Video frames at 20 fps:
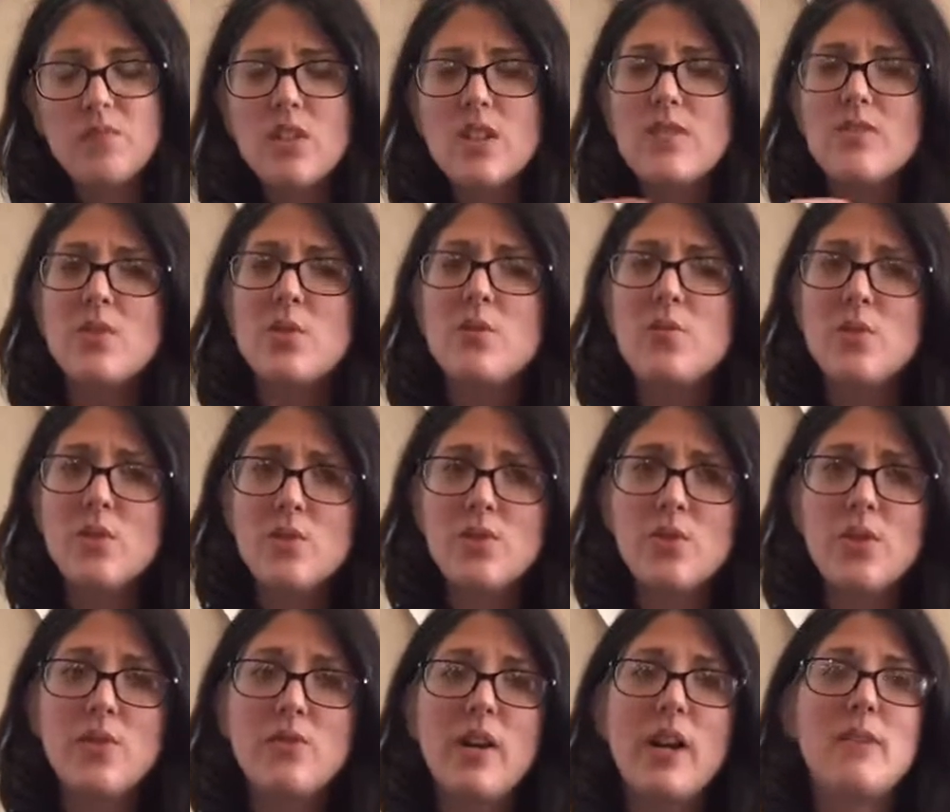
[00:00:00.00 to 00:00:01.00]
So
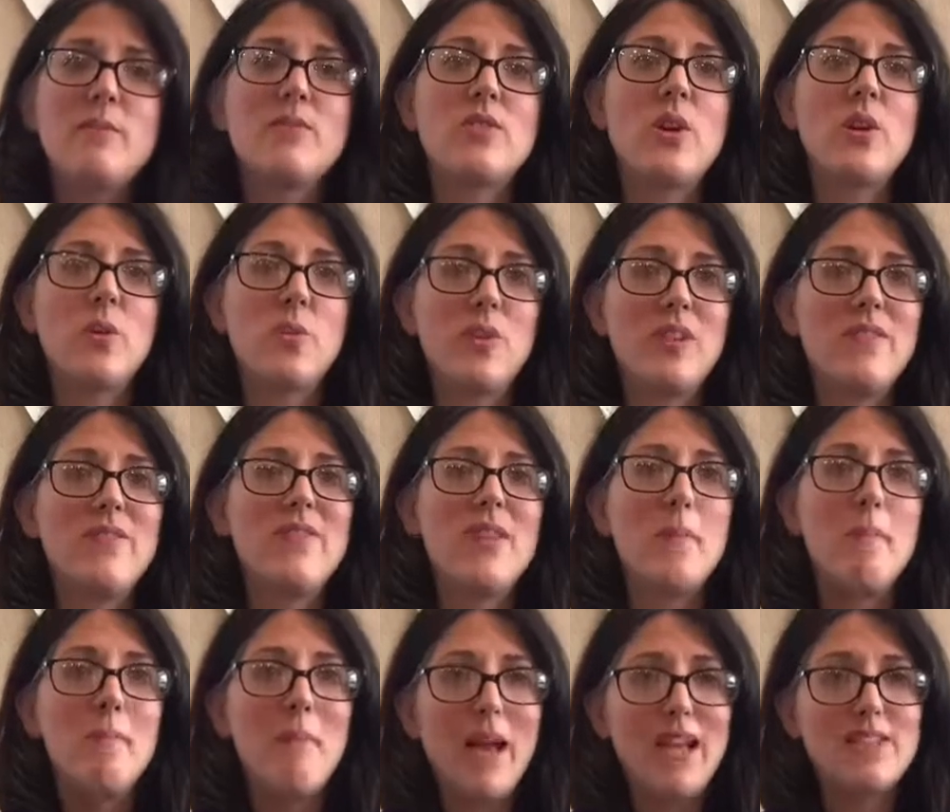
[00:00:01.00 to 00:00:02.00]
nursery rhymes are one of the
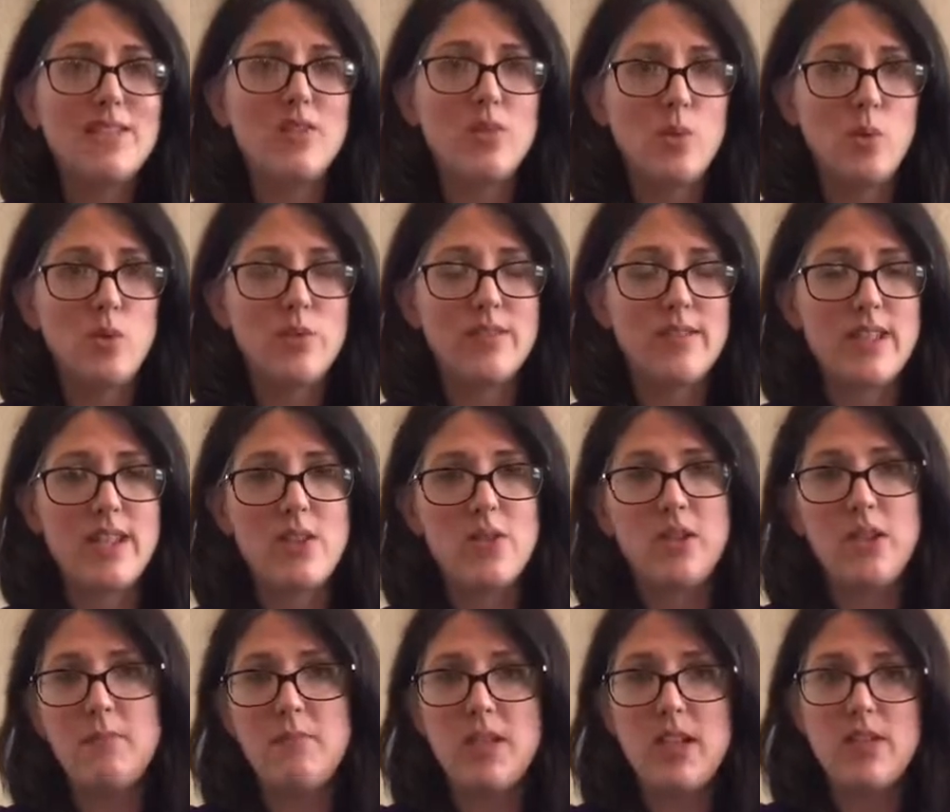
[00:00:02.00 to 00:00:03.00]
best tools that you
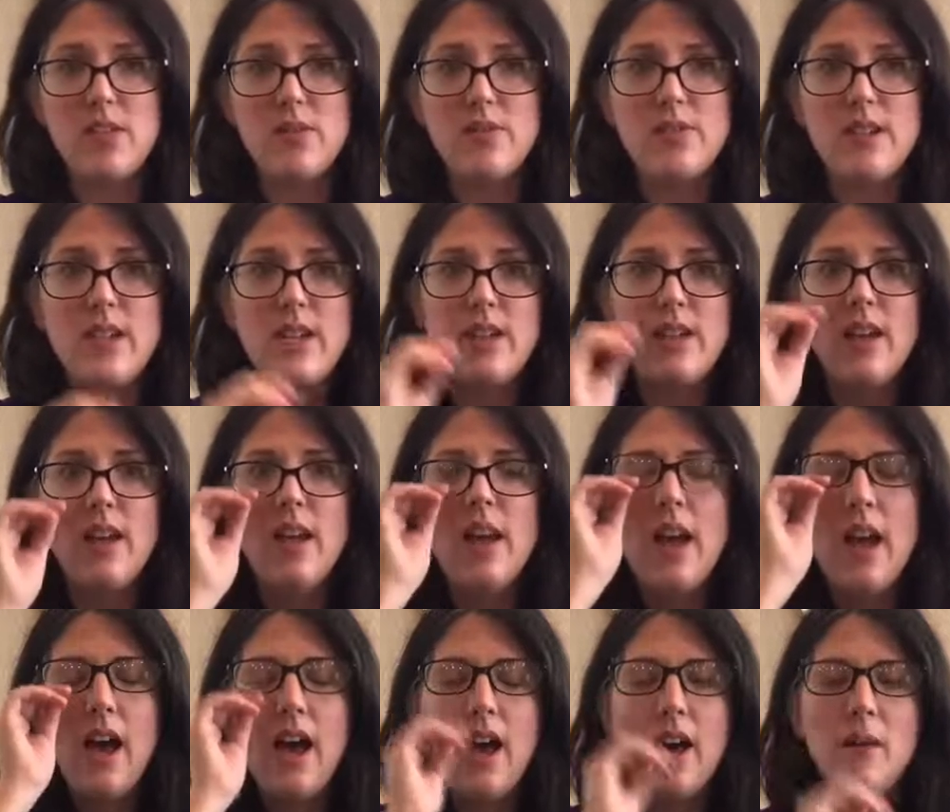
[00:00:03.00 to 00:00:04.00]
can be using
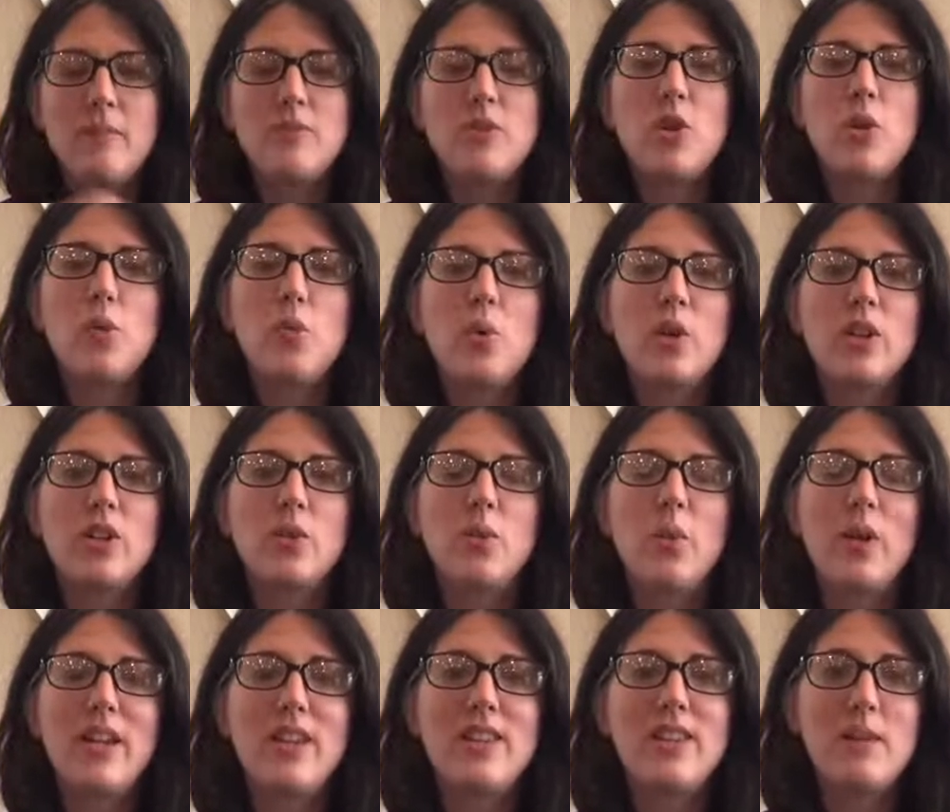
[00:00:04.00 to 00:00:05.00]
to work
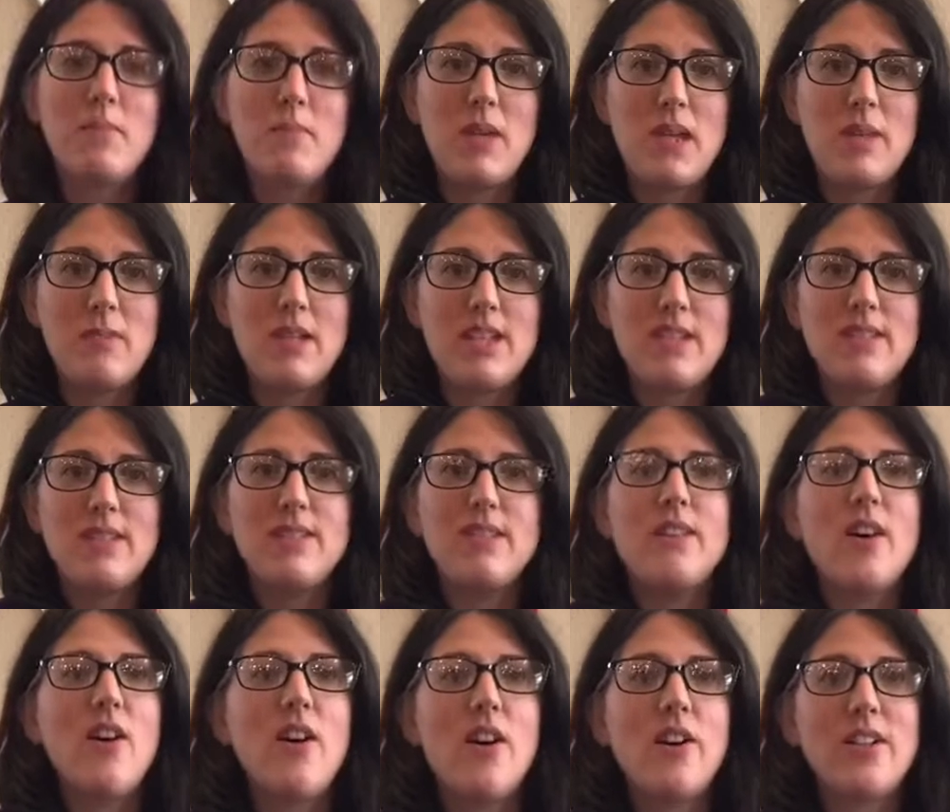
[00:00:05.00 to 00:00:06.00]
with babies
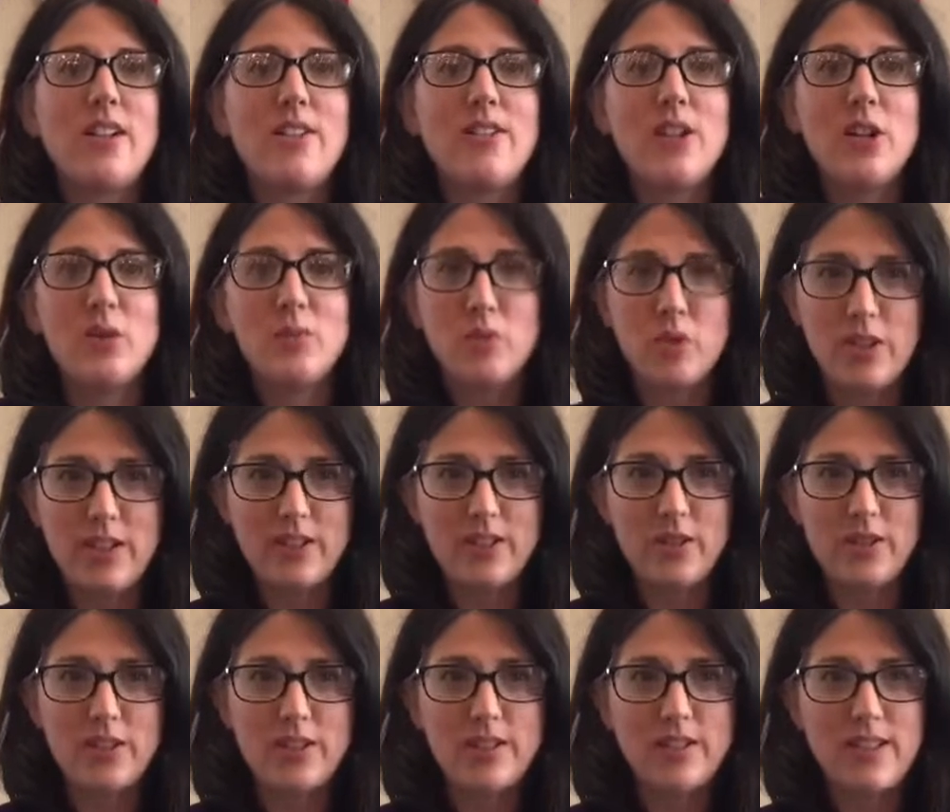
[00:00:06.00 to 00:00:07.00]
on their
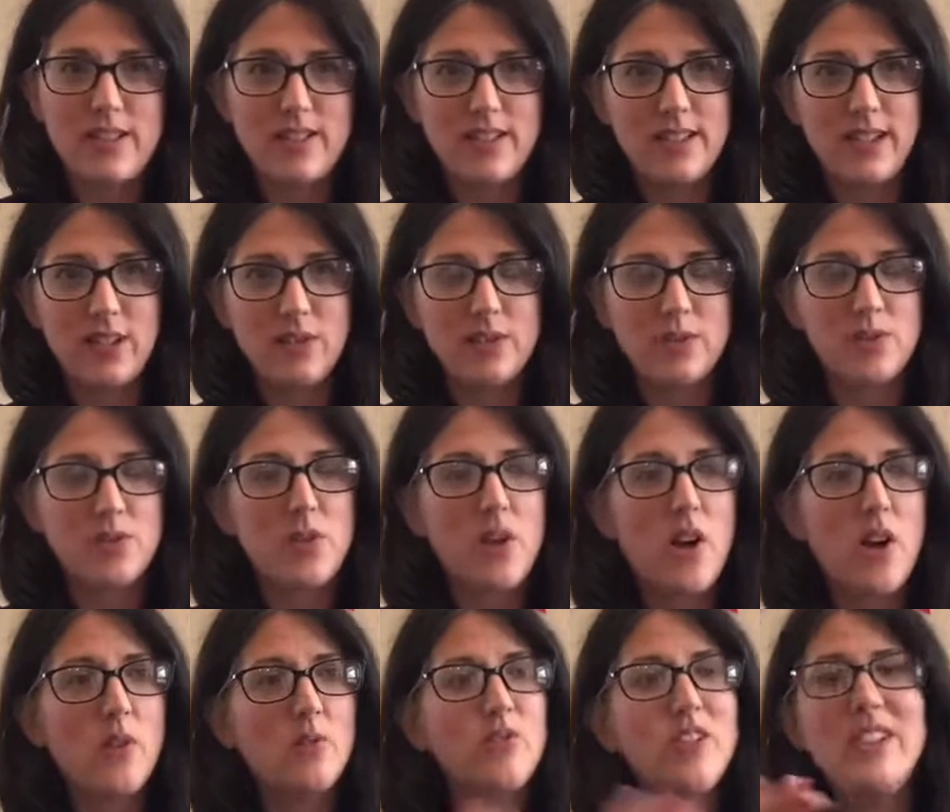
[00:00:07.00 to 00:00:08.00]
pre-literacy skills,
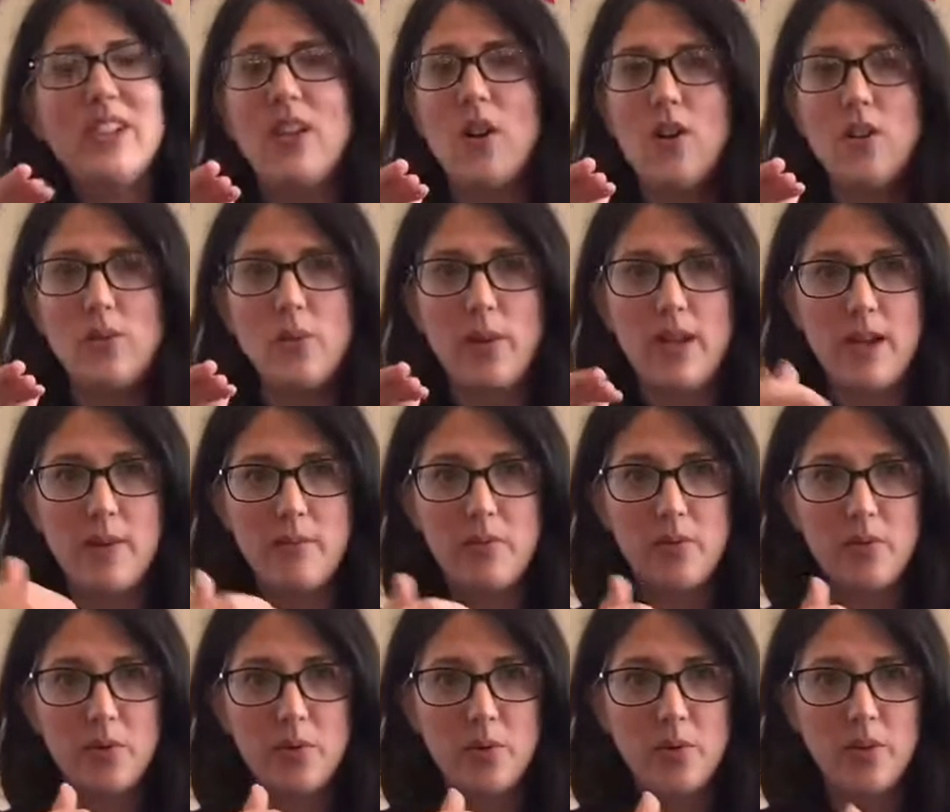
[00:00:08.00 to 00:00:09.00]
really all the way up
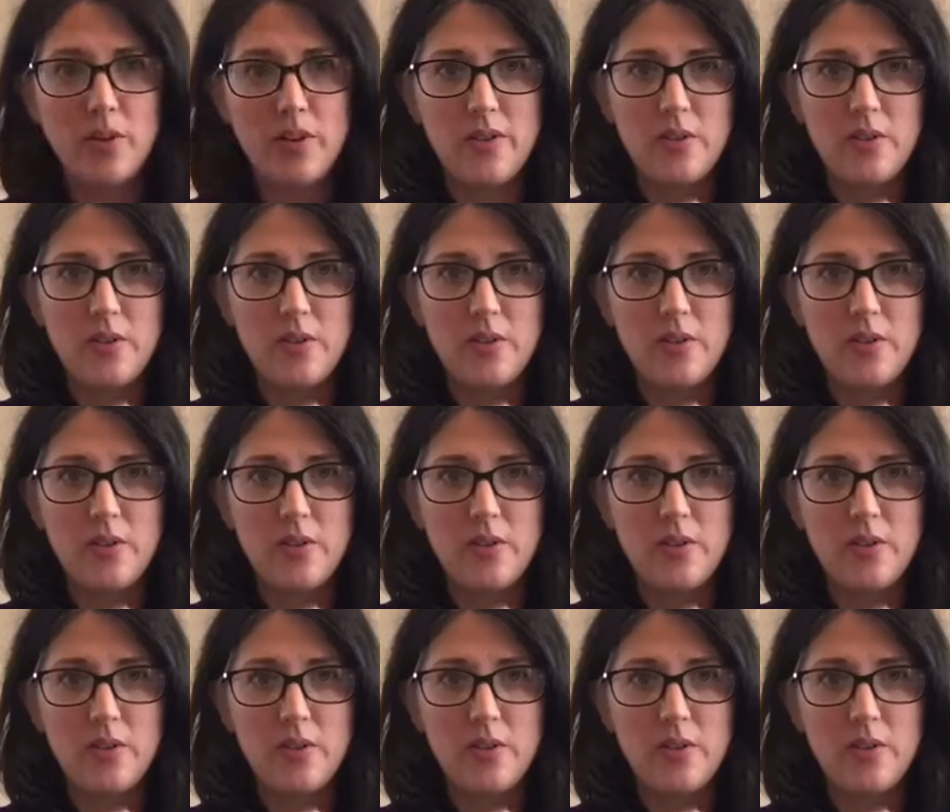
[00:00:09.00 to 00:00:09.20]
through